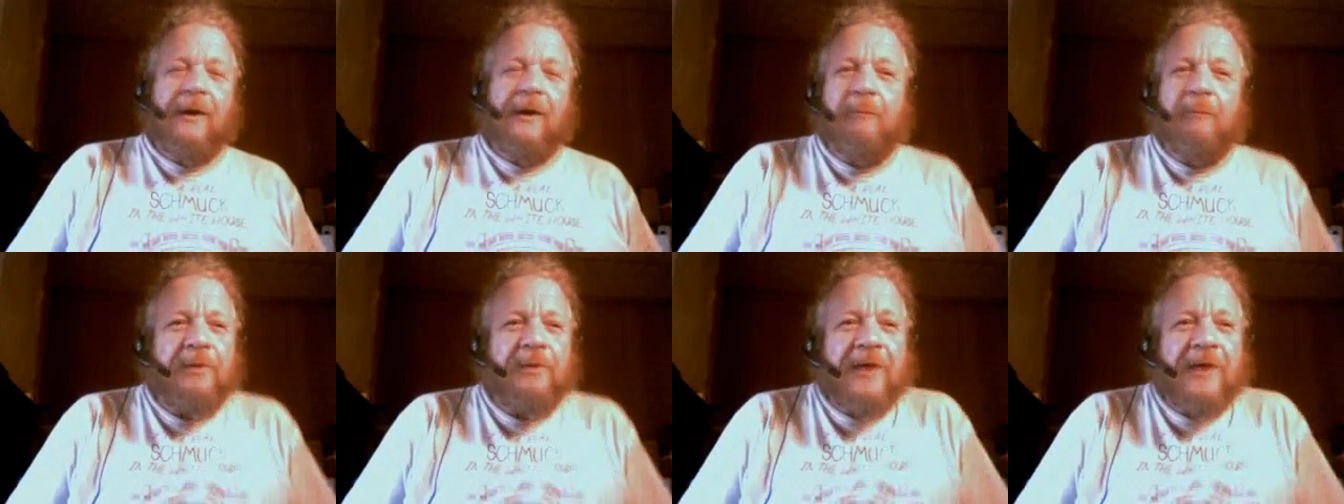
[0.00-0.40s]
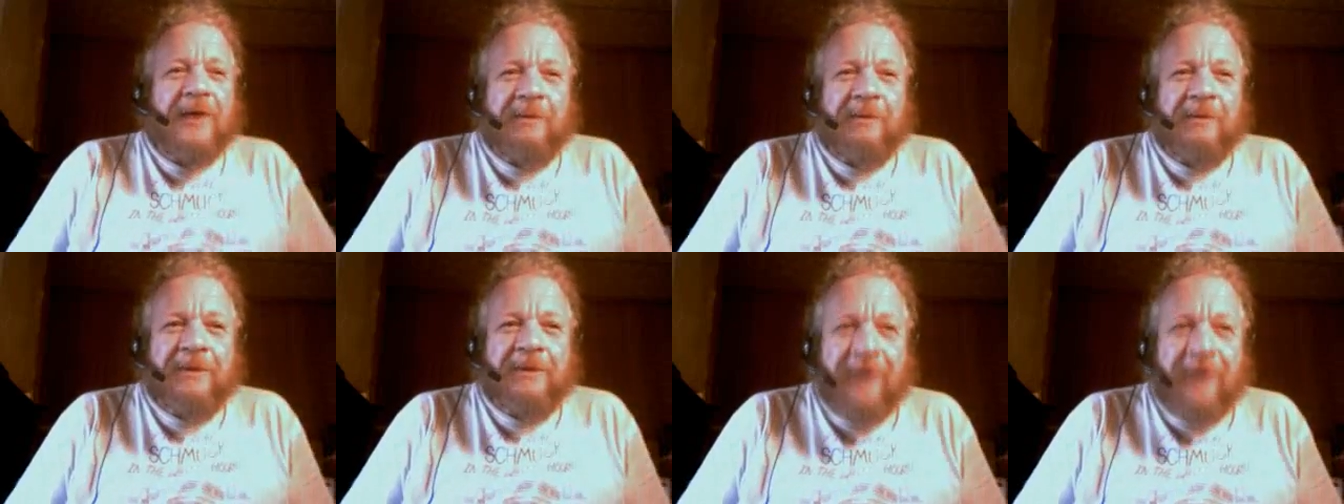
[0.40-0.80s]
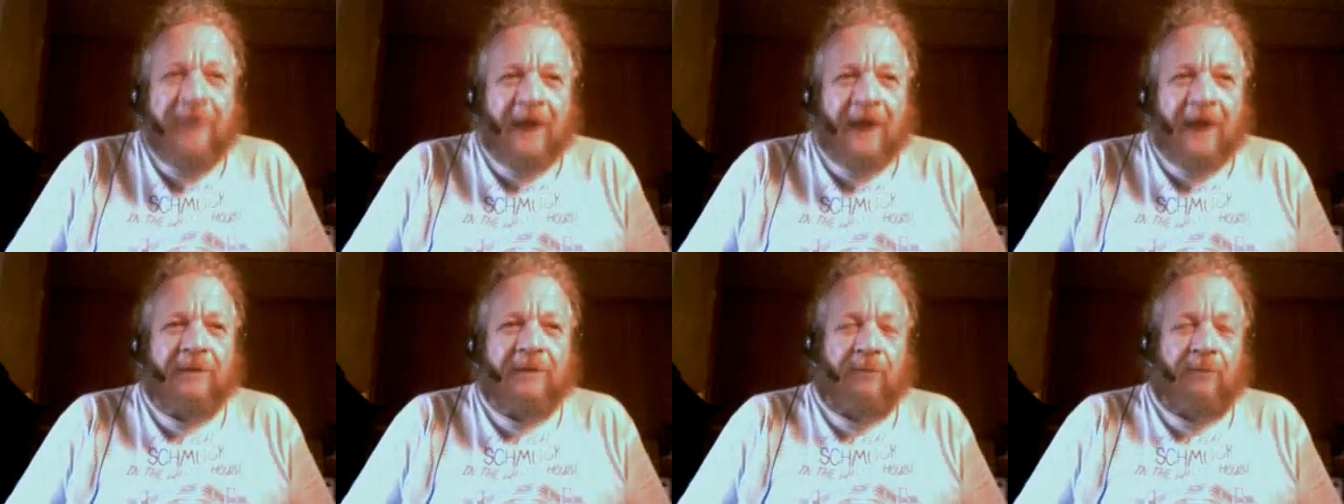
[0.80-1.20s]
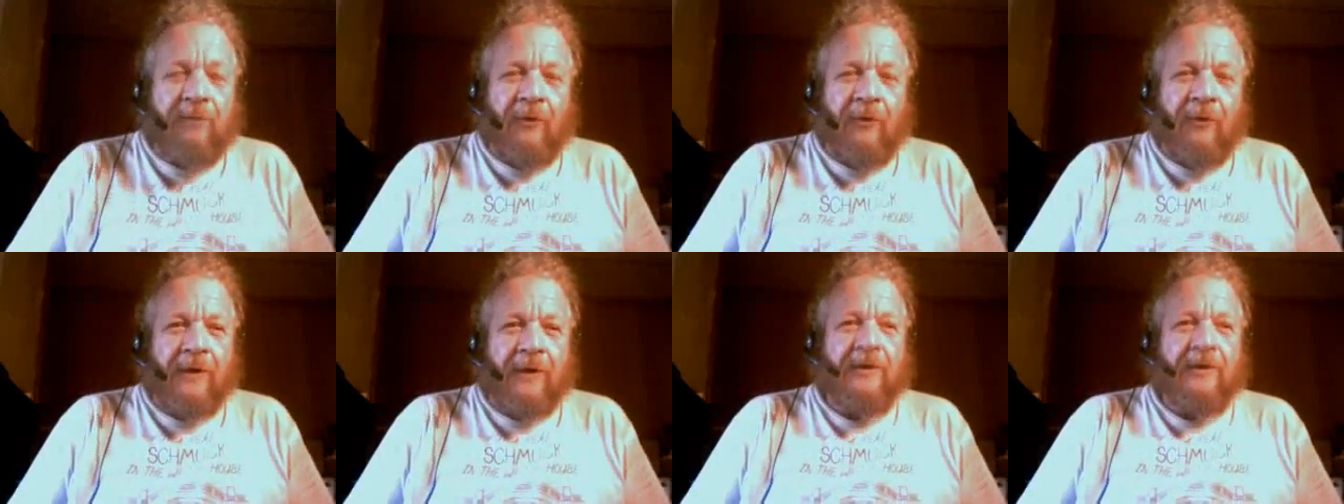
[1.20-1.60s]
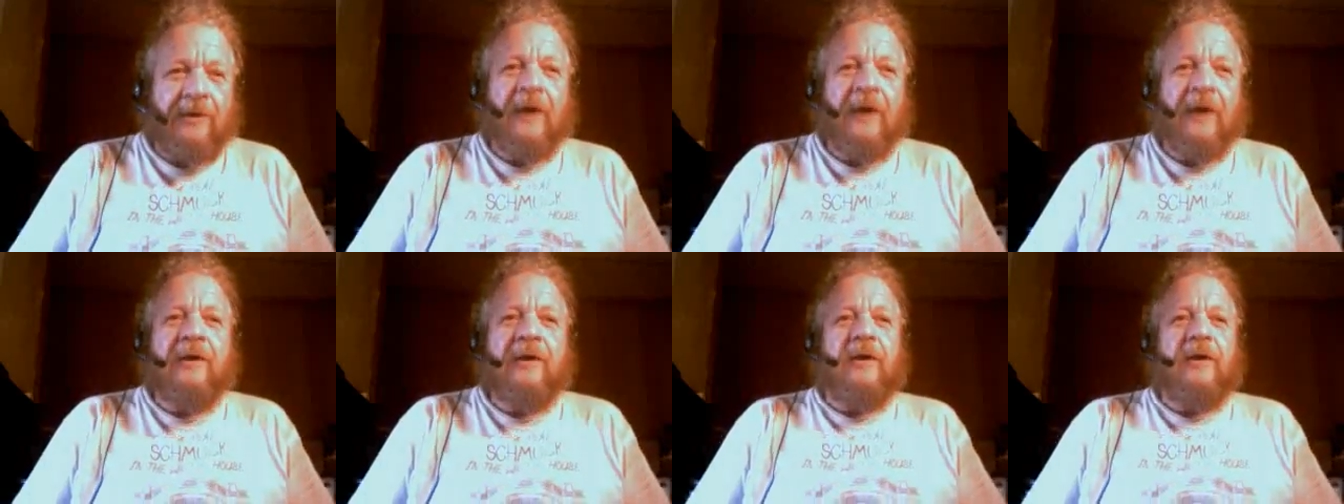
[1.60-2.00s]
But that's beside the point.
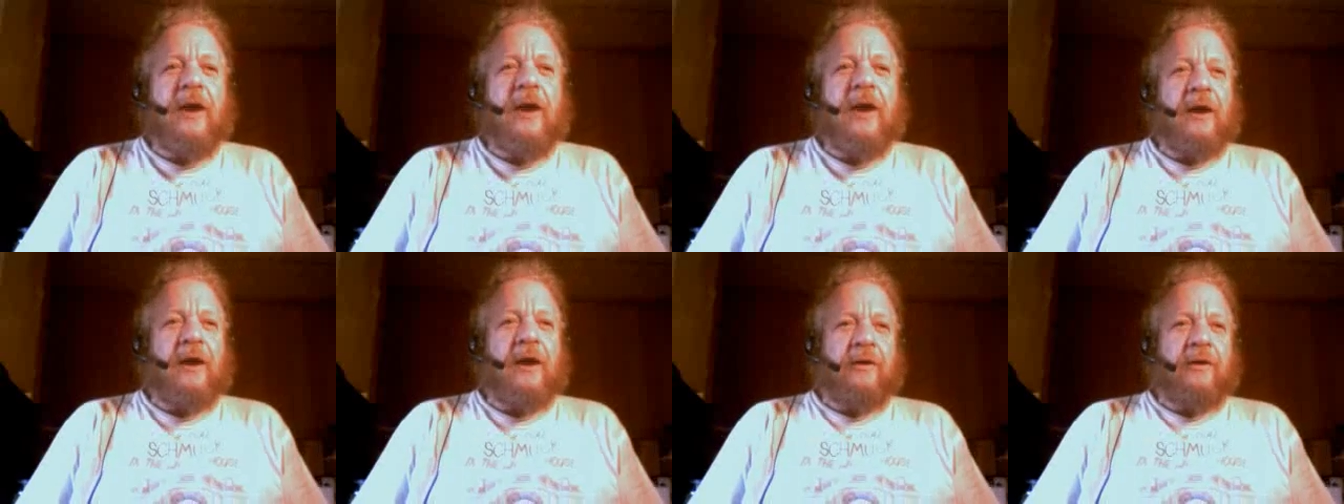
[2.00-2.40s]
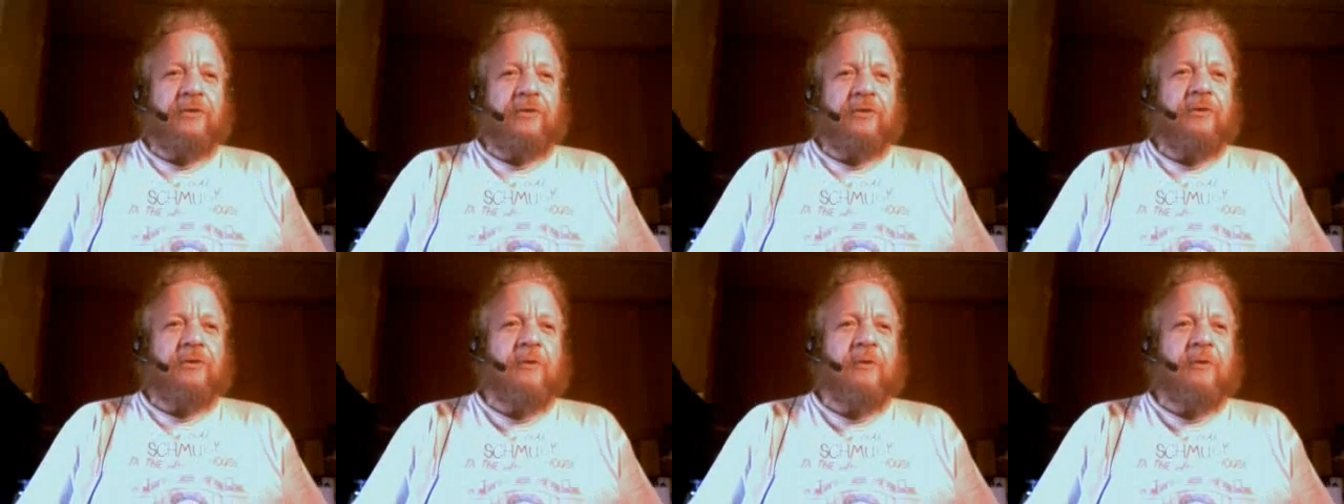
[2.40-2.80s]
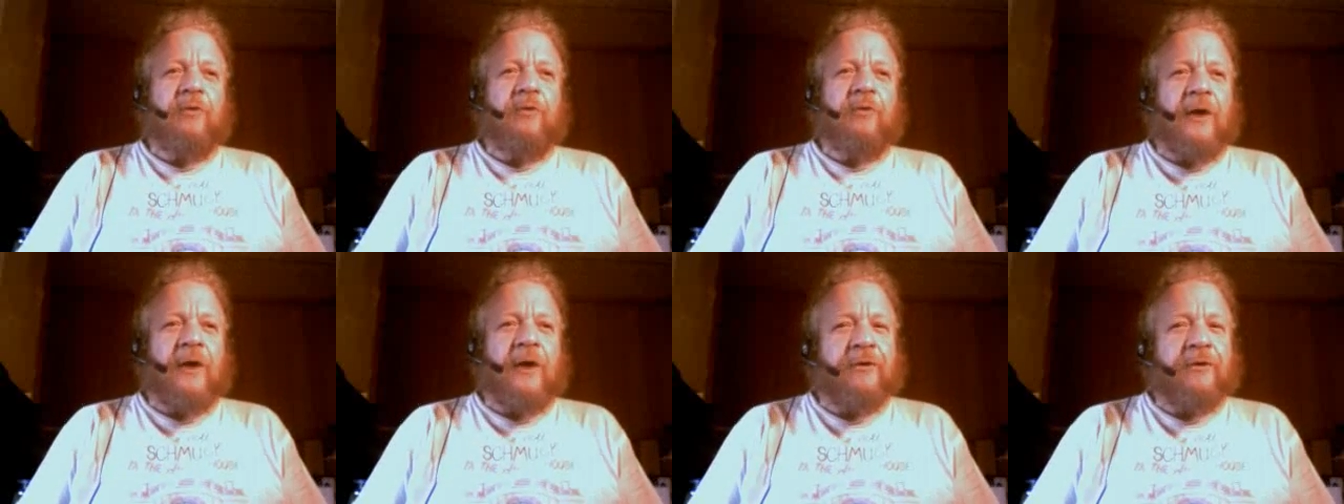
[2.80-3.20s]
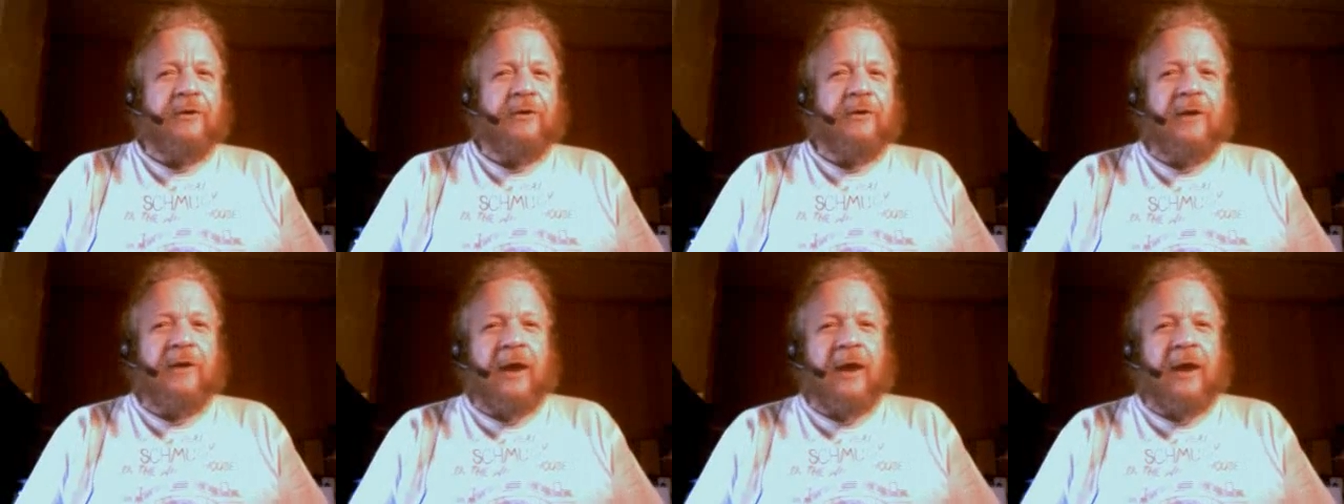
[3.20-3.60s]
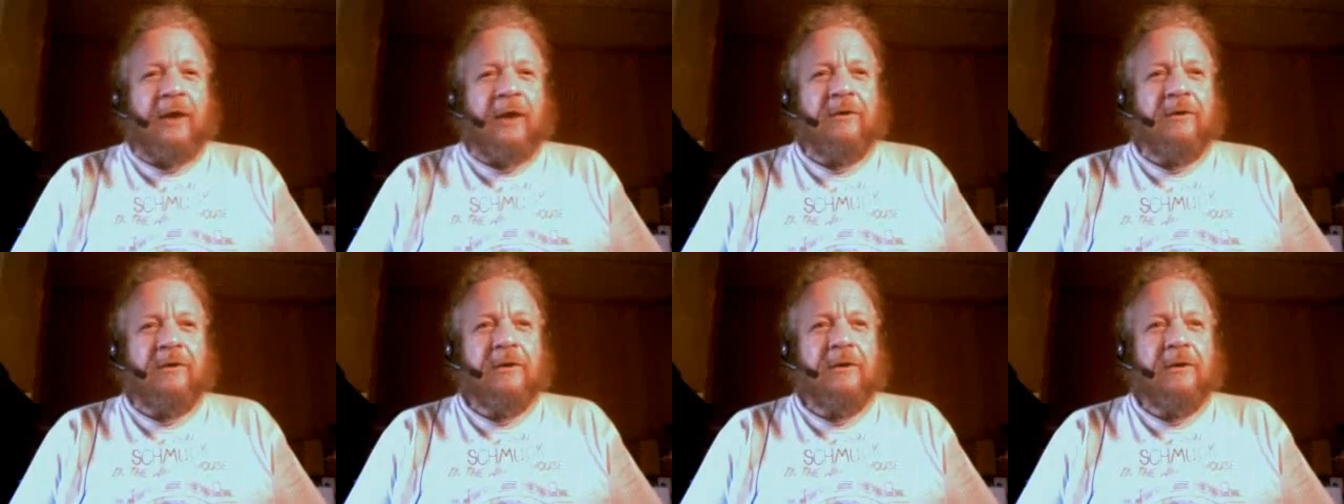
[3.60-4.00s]
Again, it's
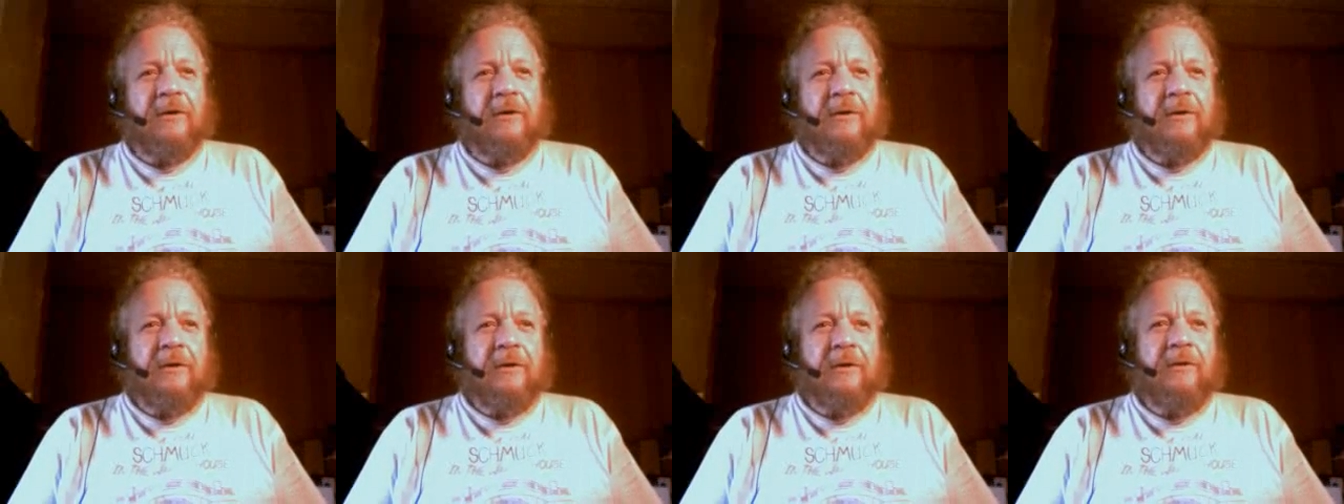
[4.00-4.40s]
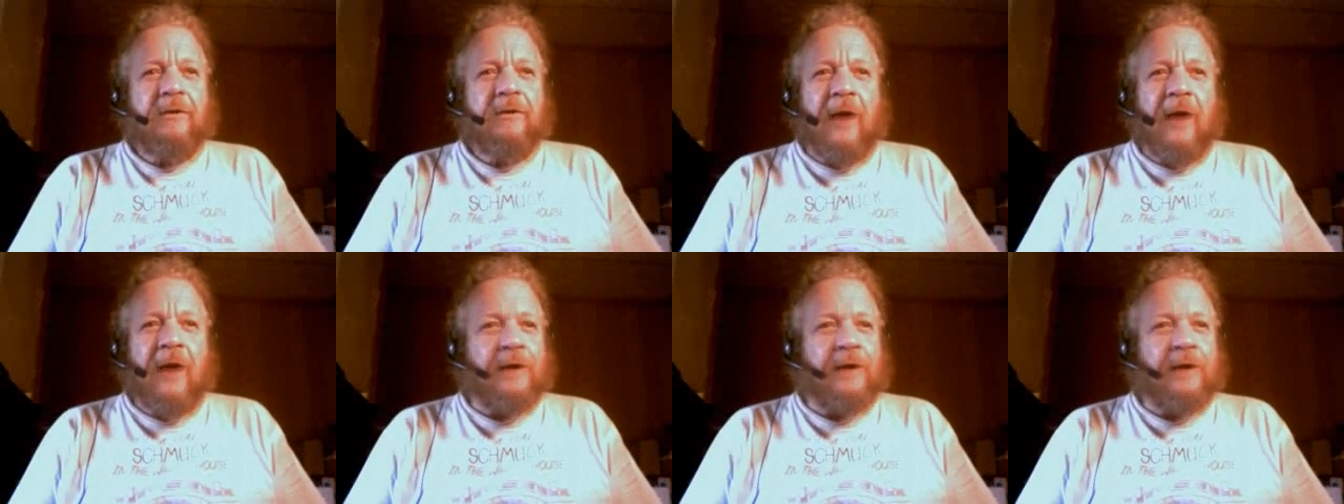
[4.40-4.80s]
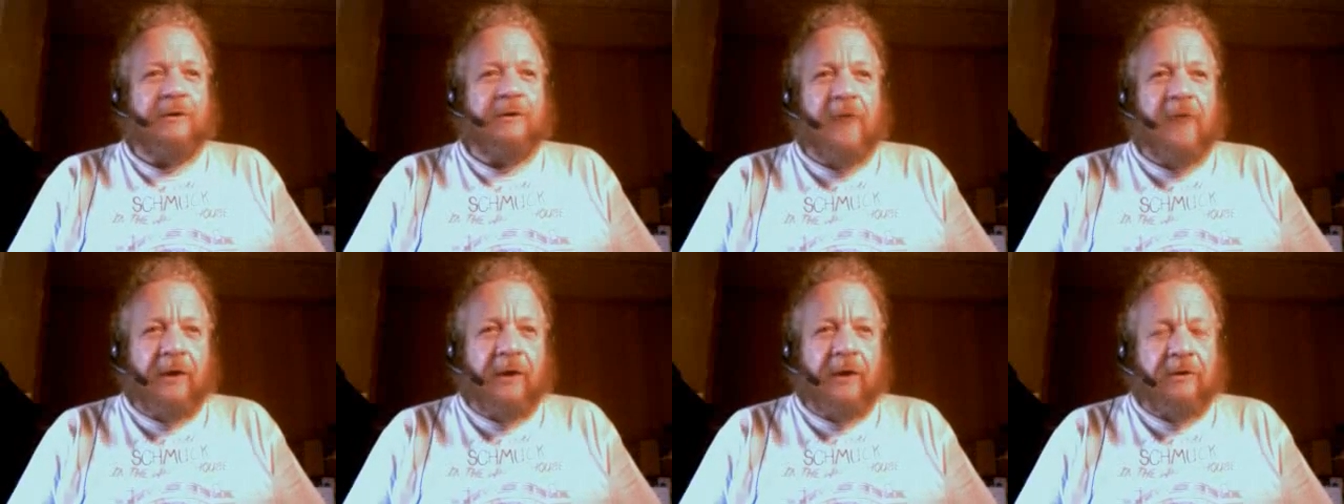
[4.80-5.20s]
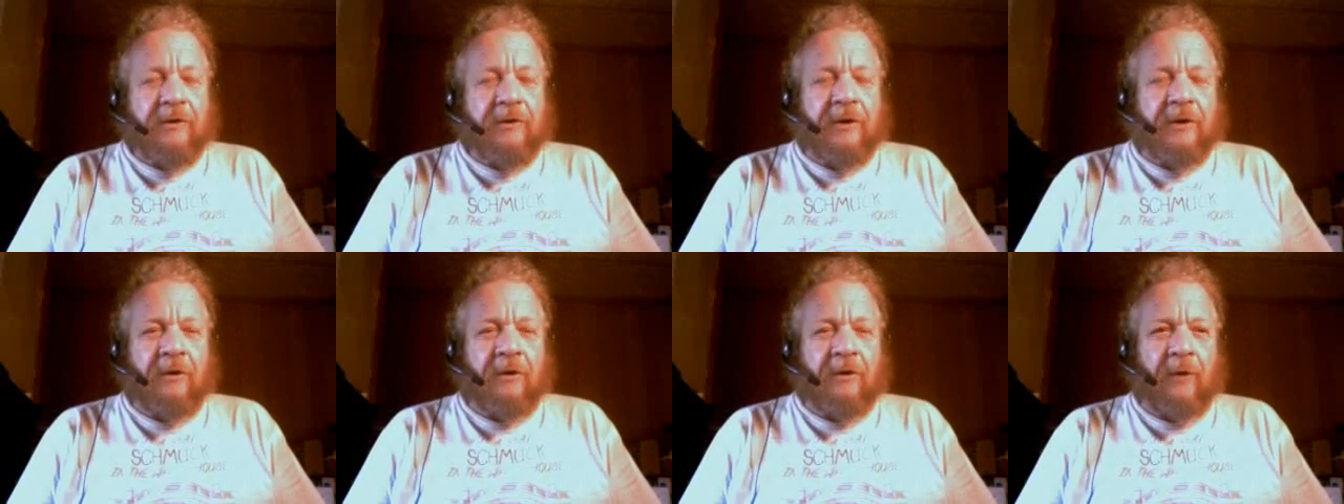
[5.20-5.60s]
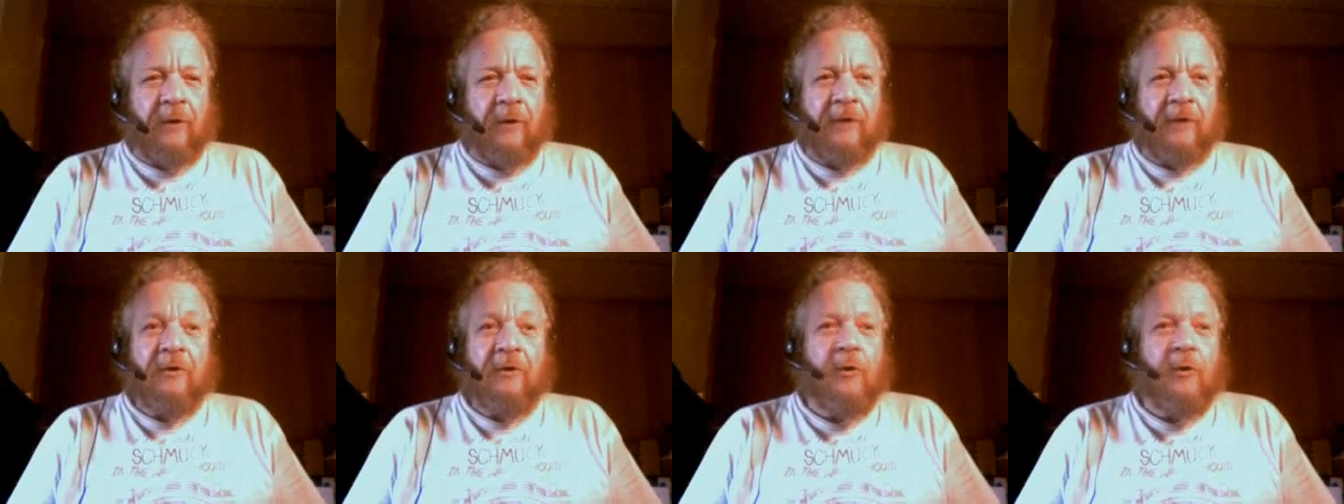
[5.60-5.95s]
2008, not 1908.